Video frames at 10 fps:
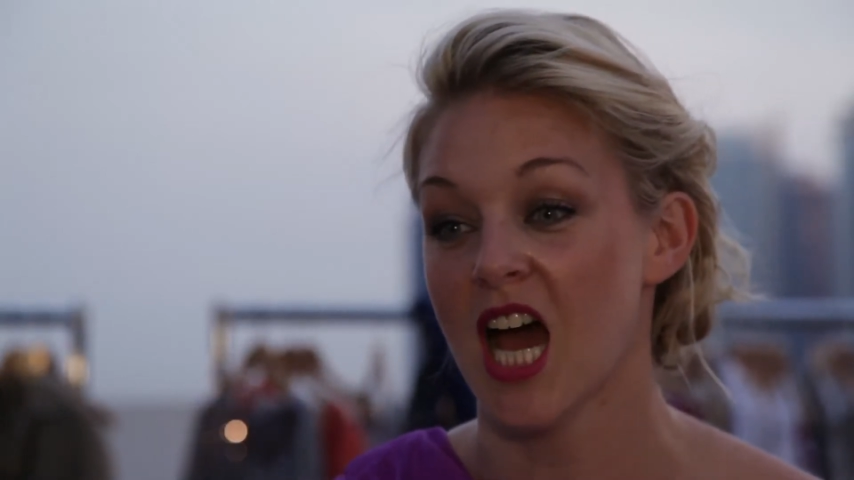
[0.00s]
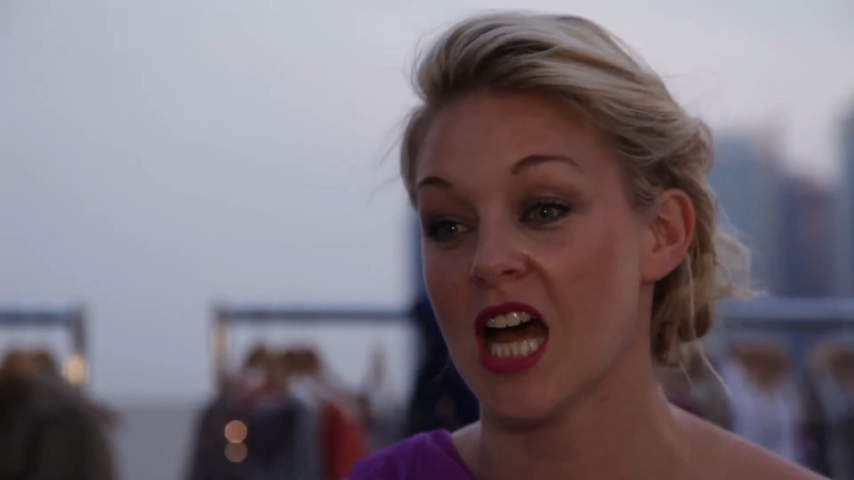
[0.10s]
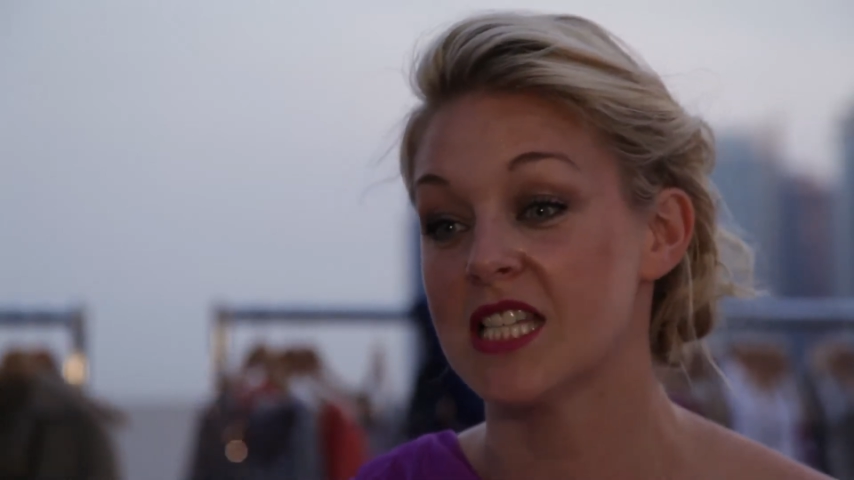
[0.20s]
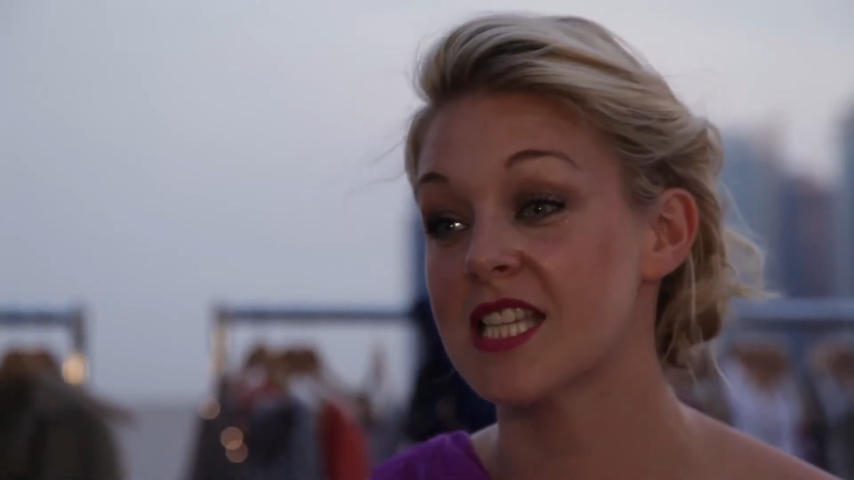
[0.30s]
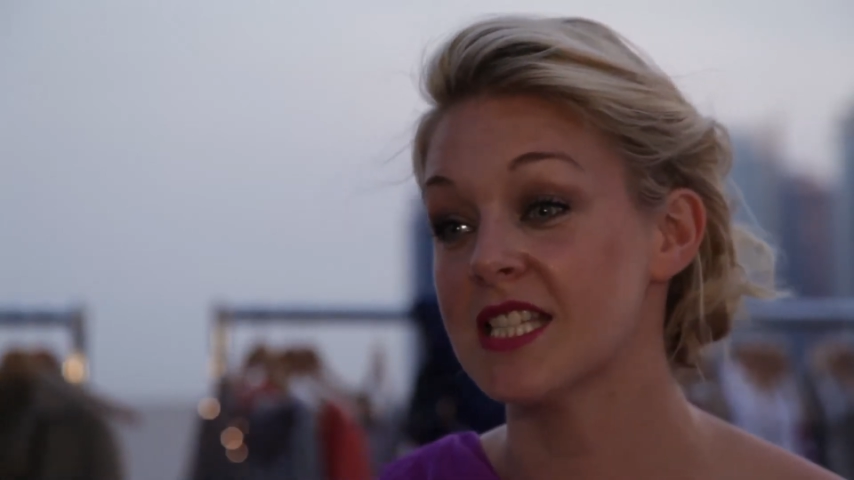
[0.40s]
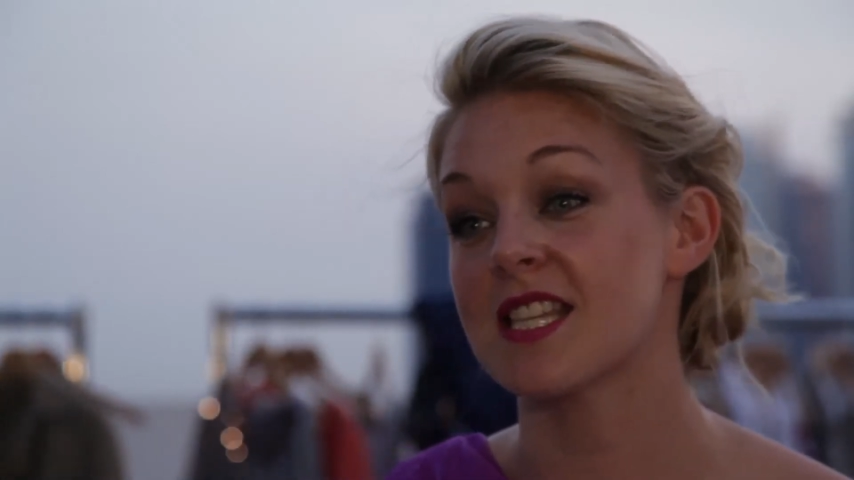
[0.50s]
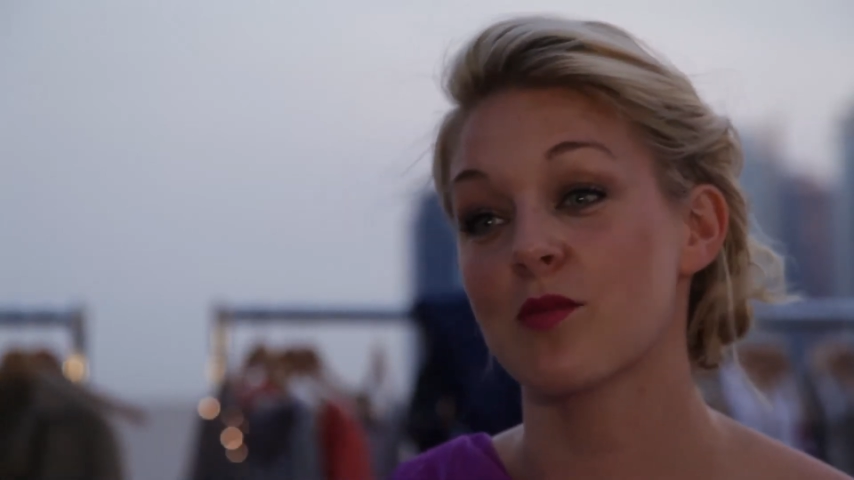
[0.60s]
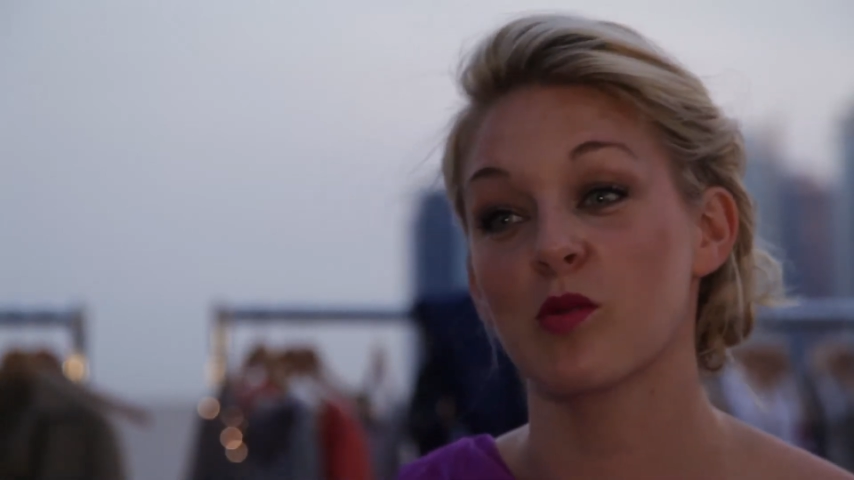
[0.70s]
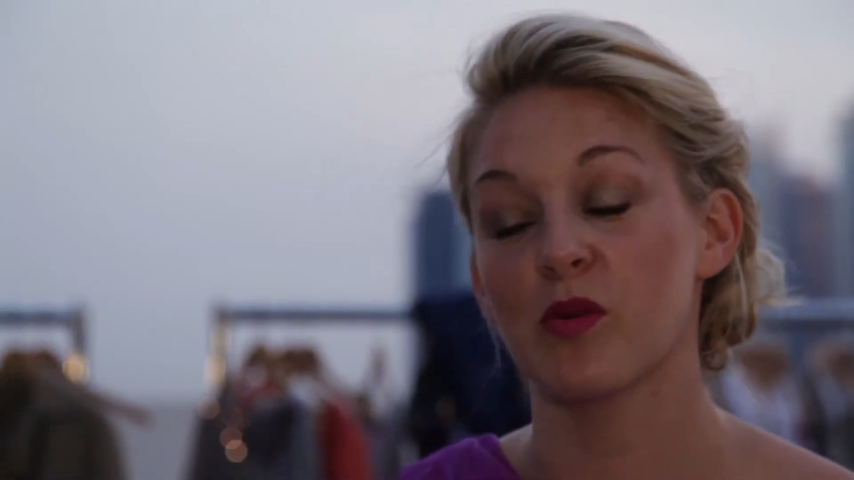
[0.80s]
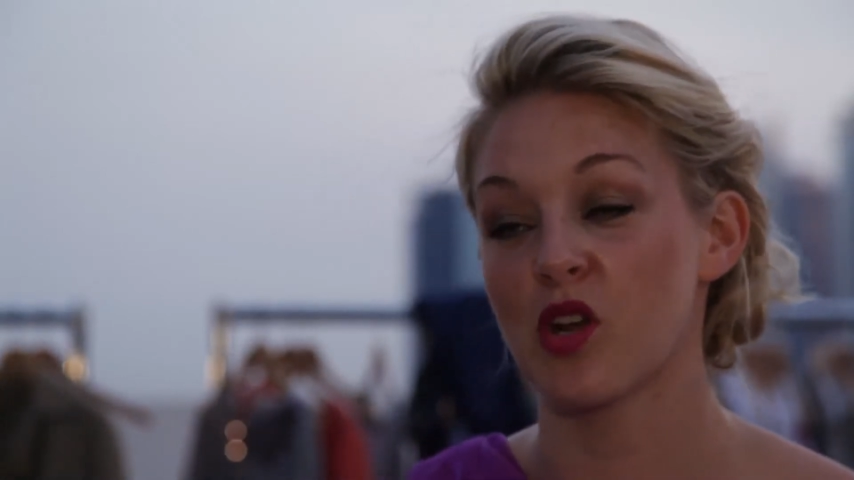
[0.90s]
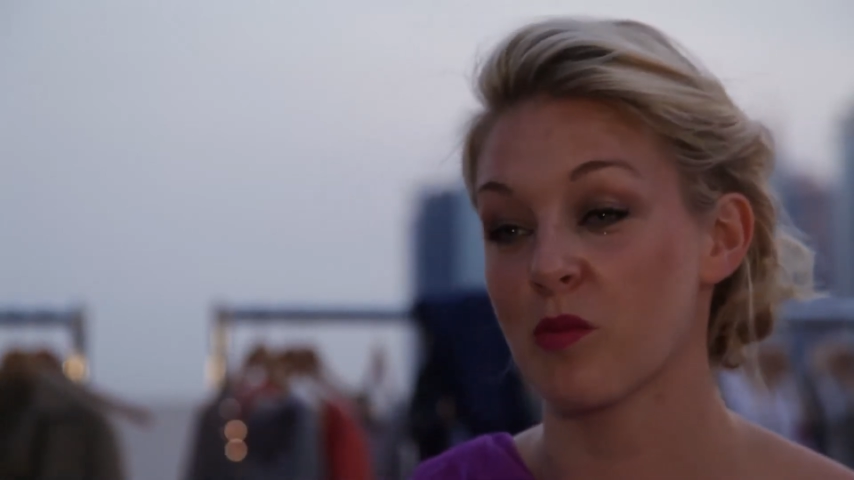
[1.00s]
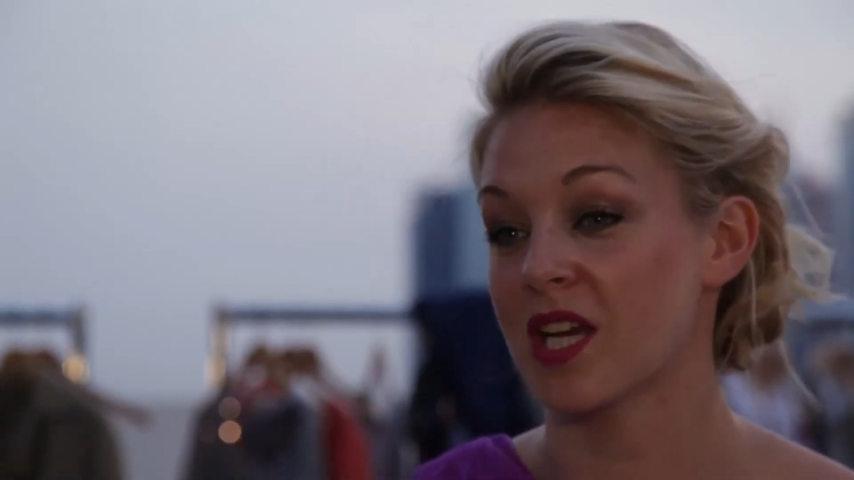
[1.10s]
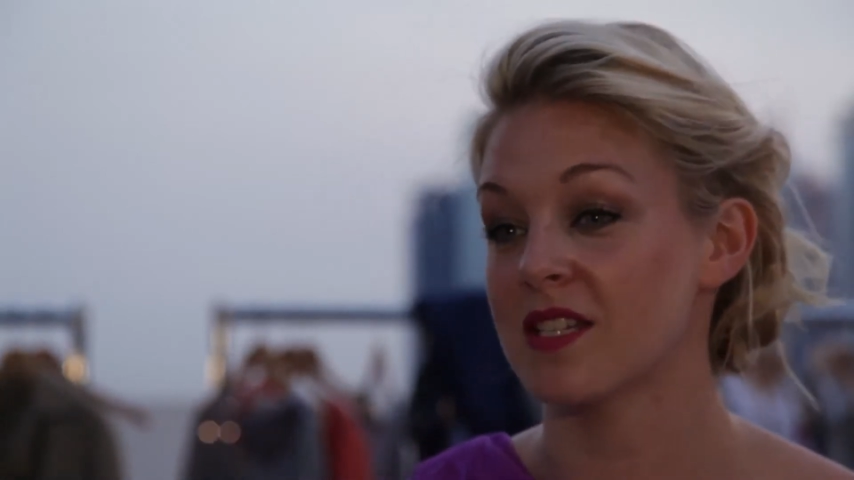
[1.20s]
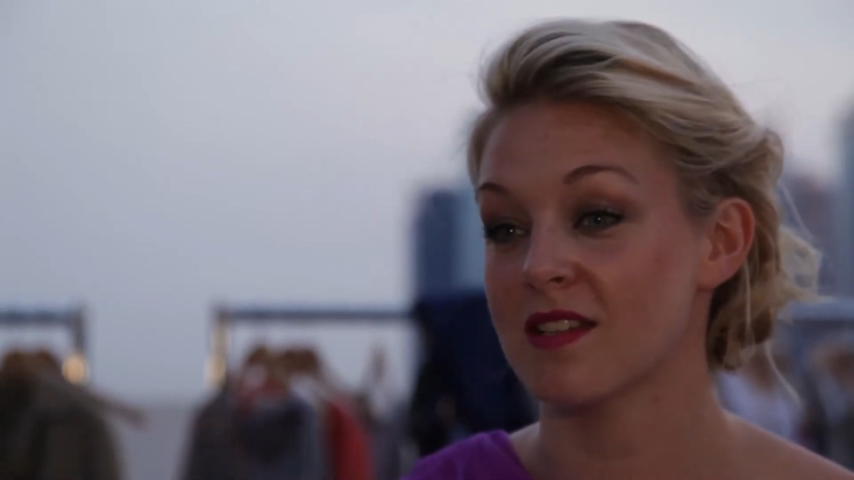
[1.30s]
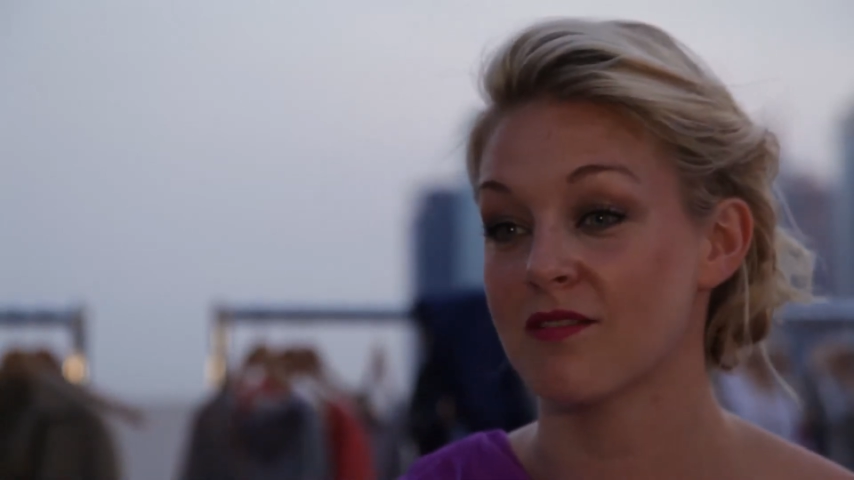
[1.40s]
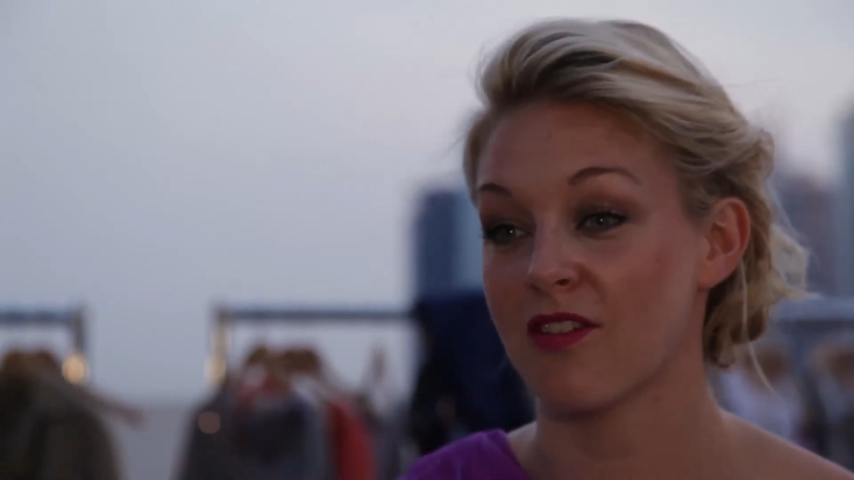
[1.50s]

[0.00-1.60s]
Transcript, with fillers: And since then we've been nominated